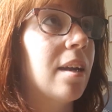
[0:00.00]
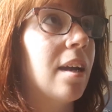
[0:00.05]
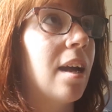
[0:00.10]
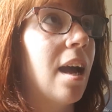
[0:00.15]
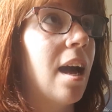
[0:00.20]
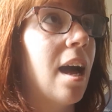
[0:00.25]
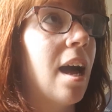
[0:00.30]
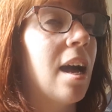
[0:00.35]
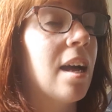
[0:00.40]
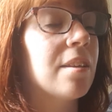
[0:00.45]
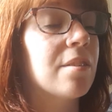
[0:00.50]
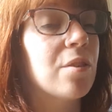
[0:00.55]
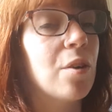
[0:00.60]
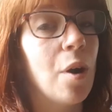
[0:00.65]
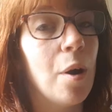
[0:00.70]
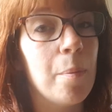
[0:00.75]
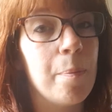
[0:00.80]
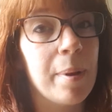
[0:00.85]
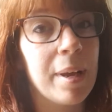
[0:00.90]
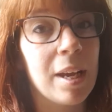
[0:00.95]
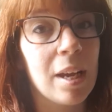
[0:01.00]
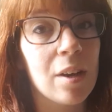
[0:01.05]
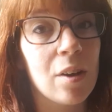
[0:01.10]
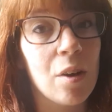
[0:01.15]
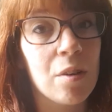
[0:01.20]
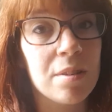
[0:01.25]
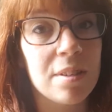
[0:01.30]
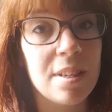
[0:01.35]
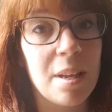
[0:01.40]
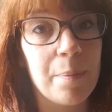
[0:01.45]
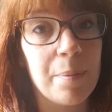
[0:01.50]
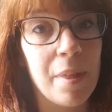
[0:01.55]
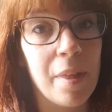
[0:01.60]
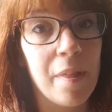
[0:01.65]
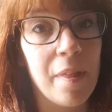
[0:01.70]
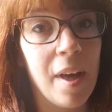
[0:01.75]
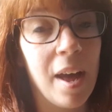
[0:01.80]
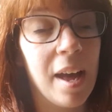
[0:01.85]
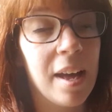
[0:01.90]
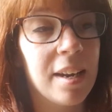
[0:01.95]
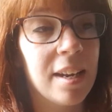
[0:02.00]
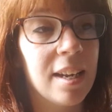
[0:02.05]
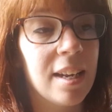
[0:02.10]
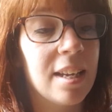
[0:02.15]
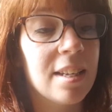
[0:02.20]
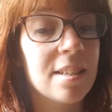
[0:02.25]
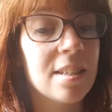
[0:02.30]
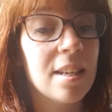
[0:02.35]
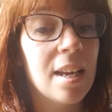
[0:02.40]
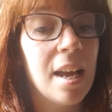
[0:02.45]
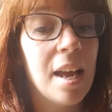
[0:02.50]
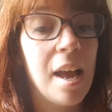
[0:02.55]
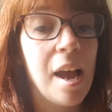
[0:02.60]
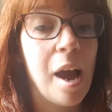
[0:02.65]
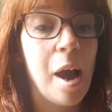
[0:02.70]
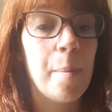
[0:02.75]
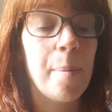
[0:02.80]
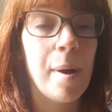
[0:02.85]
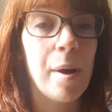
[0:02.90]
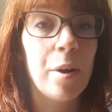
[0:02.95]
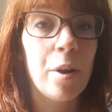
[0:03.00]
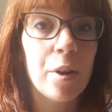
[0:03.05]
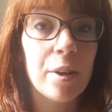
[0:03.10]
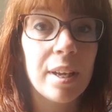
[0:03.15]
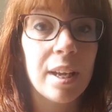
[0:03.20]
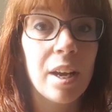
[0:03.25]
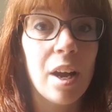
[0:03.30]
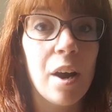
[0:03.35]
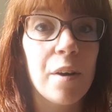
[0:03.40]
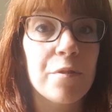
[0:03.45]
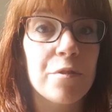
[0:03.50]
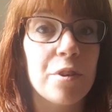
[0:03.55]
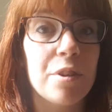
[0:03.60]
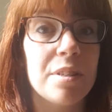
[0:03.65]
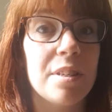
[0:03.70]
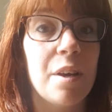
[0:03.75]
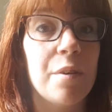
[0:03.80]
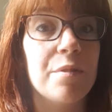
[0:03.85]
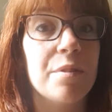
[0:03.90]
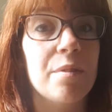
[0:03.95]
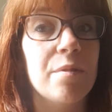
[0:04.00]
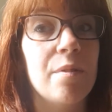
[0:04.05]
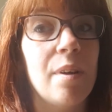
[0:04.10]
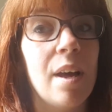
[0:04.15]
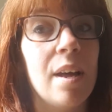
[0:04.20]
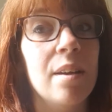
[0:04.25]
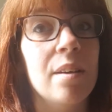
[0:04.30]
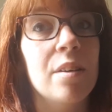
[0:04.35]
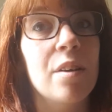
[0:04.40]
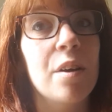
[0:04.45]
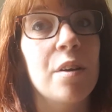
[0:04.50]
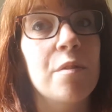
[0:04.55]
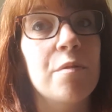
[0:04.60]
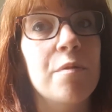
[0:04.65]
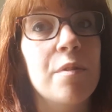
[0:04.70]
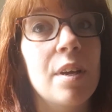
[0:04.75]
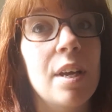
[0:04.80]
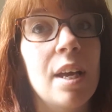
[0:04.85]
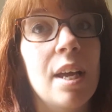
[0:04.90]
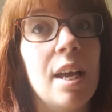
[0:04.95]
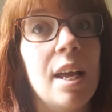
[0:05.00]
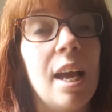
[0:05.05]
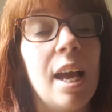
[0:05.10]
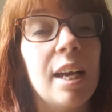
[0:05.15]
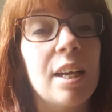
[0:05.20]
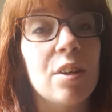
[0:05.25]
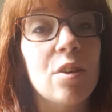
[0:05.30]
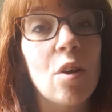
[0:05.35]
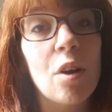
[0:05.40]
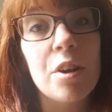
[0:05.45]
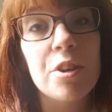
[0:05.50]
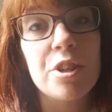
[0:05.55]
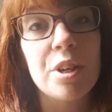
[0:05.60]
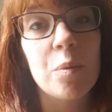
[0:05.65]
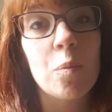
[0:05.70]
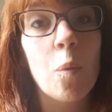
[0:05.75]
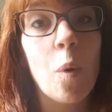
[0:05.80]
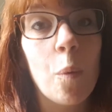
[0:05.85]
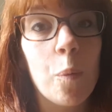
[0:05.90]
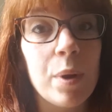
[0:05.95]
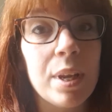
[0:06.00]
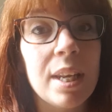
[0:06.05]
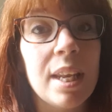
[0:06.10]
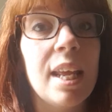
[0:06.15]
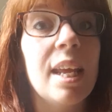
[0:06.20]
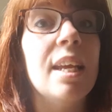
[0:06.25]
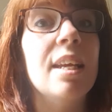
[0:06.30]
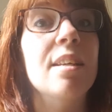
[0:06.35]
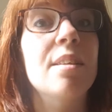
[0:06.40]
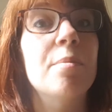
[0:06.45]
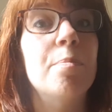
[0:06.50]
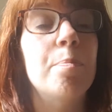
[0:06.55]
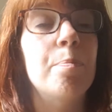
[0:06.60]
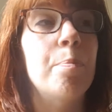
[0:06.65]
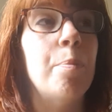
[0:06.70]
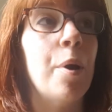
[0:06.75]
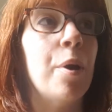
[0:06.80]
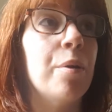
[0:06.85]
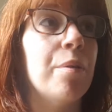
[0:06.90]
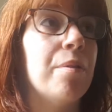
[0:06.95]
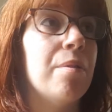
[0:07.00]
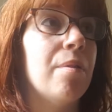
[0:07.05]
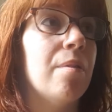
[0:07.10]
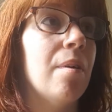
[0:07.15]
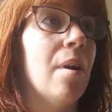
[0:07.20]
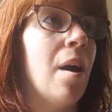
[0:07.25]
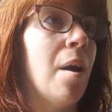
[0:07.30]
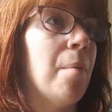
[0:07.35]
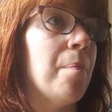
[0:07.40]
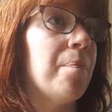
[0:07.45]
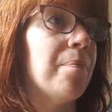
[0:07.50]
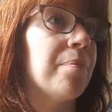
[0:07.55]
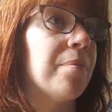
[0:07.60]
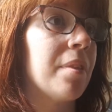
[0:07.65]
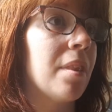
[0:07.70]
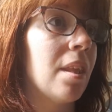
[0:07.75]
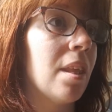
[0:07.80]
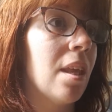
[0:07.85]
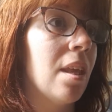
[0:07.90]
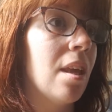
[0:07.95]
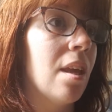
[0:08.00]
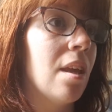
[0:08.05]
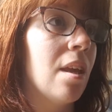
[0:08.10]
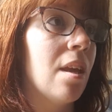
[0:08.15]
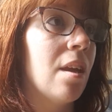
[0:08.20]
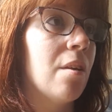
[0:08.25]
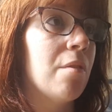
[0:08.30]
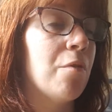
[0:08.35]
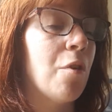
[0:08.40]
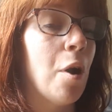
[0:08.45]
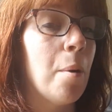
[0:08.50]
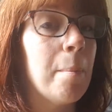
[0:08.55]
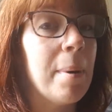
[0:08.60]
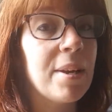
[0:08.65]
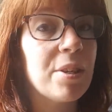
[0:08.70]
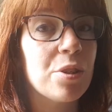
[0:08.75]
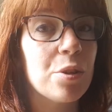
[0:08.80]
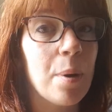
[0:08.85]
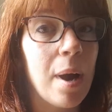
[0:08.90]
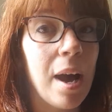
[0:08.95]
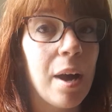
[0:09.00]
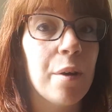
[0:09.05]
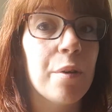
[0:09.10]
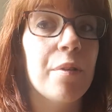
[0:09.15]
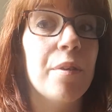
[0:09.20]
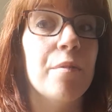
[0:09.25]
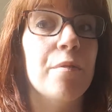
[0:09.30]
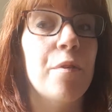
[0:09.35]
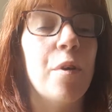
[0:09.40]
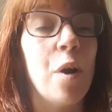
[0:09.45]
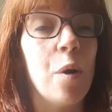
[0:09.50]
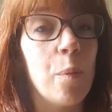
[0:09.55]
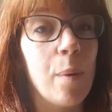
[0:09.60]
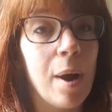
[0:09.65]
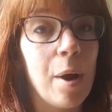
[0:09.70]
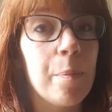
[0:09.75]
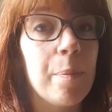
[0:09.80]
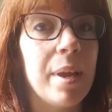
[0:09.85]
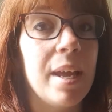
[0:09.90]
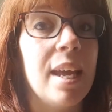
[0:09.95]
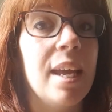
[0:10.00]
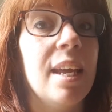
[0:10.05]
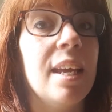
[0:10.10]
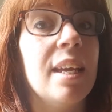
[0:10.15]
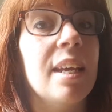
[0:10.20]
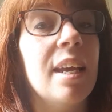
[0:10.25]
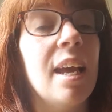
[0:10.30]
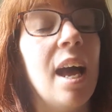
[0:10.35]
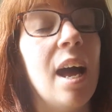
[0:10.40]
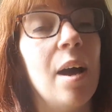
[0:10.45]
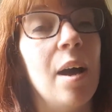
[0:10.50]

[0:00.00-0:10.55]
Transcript: has got a bigger concept than that, and it is about looking after ourselves and kind of acknowledging what we need, both for our mental health and for our well-being.